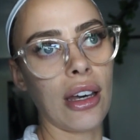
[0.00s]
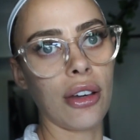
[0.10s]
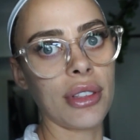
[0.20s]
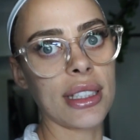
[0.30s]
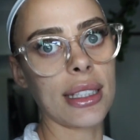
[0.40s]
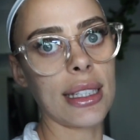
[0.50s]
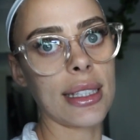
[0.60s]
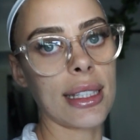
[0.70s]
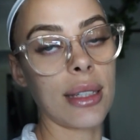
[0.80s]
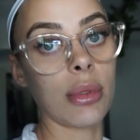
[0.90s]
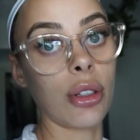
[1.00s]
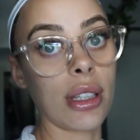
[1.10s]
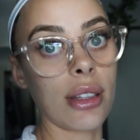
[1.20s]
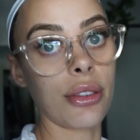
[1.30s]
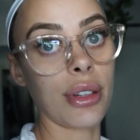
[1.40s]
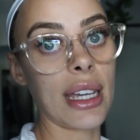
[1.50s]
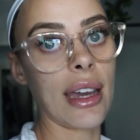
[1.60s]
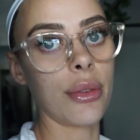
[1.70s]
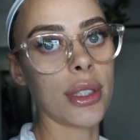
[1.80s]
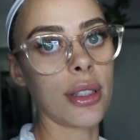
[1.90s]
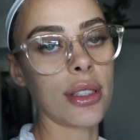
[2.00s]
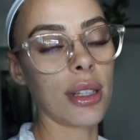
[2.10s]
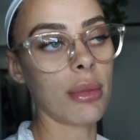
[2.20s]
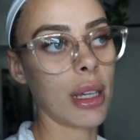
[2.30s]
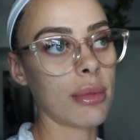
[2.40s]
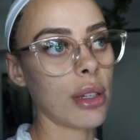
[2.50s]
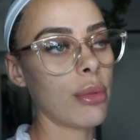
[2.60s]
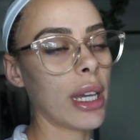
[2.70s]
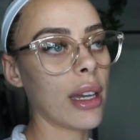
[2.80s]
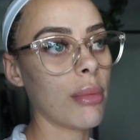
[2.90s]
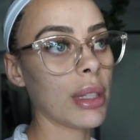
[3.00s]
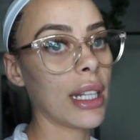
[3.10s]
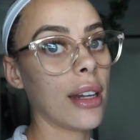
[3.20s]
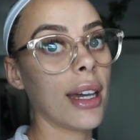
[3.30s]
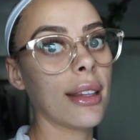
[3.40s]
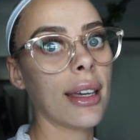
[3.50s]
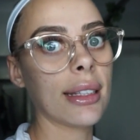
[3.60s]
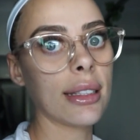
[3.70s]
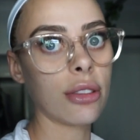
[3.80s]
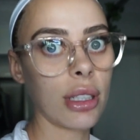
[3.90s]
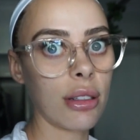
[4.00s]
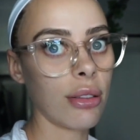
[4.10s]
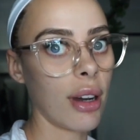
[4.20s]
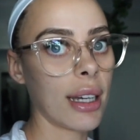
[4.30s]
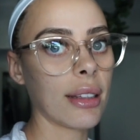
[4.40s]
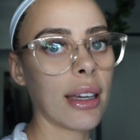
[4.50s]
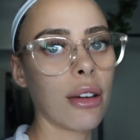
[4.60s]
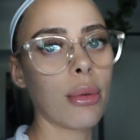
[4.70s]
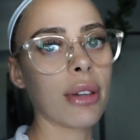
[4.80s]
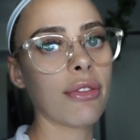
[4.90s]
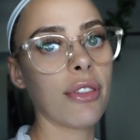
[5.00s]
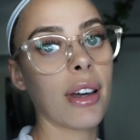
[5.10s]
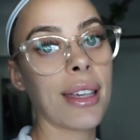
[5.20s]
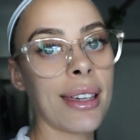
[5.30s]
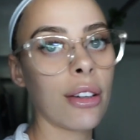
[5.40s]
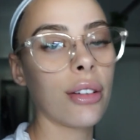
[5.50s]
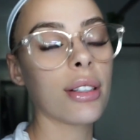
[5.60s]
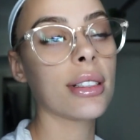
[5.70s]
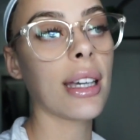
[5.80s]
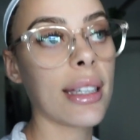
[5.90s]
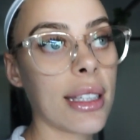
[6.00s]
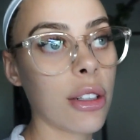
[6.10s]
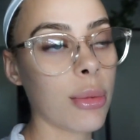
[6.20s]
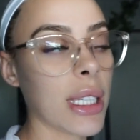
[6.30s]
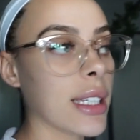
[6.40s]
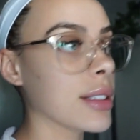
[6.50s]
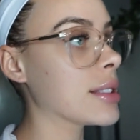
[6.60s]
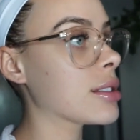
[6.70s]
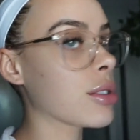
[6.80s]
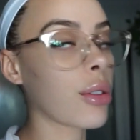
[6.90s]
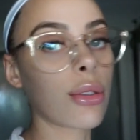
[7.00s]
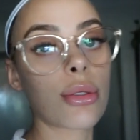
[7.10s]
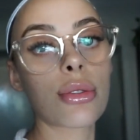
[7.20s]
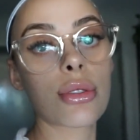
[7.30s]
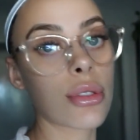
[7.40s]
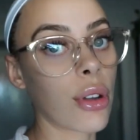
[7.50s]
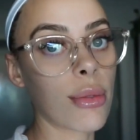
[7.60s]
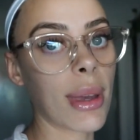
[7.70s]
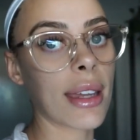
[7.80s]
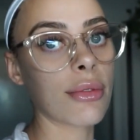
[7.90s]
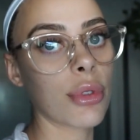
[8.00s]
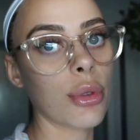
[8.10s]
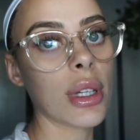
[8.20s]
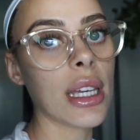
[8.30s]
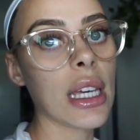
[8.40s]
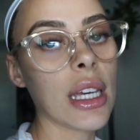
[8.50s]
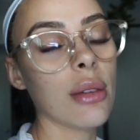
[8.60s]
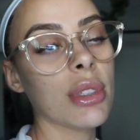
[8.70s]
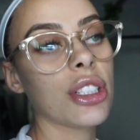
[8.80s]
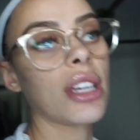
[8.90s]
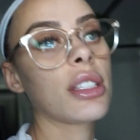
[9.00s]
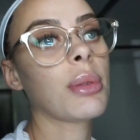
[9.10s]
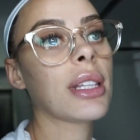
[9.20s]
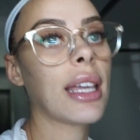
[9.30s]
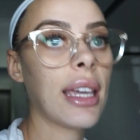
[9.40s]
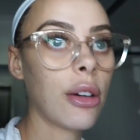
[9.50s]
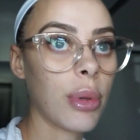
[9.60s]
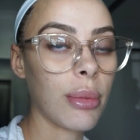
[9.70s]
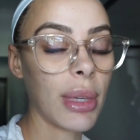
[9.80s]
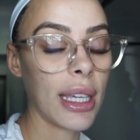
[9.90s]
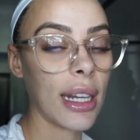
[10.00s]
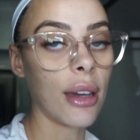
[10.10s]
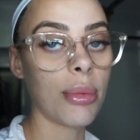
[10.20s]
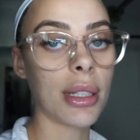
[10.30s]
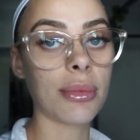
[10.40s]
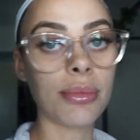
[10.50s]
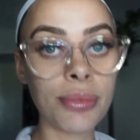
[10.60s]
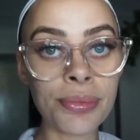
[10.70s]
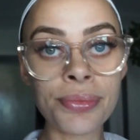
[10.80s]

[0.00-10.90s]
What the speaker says: obviously you sleep longer than 3 hours. So sometimes I'll wake up in the night like literally crying like, oh my fucking God, like kill me. It's so, so painful. But Jake's been like helping me get up and